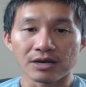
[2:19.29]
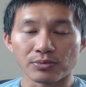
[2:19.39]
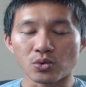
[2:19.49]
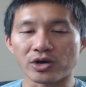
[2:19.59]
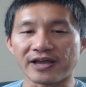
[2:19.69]

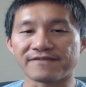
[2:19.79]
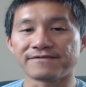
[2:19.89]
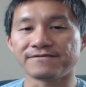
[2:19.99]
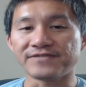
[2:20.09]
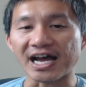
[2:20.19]
But when a
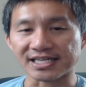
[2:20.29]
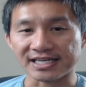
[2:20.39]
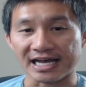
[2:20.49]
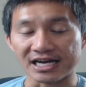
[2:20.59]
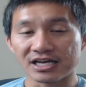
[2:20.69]
fat
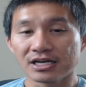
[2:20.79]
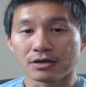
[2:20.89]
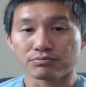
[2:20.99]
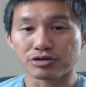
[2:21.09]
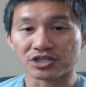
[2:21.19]
cat
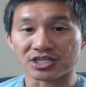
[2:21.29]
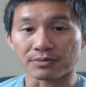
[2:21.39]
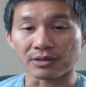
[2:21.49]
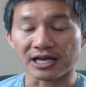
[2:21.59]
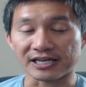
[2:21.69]
puts
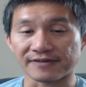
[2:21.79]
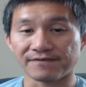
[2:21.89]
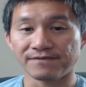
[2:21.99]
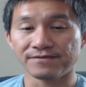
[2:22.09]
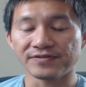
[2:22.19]
up like
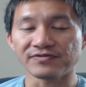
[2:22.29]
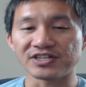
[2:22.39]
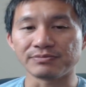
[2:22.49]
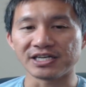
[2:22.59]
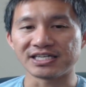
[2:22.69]

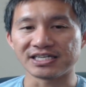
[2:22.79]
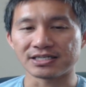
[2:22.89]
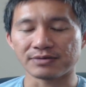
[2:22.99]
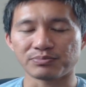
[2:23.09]
50 BTC,